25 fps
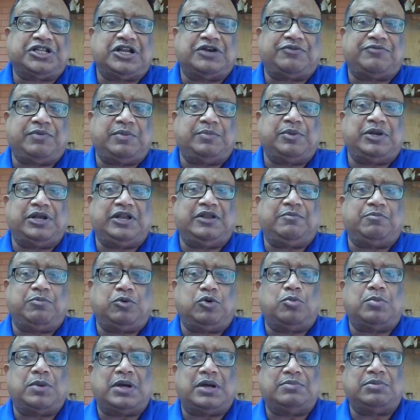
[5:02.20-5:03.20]
that we believe
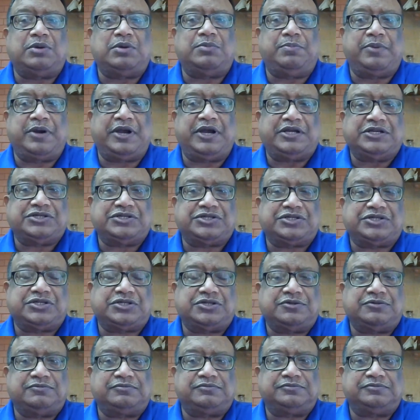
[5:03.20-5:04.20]
Blue Marble brings.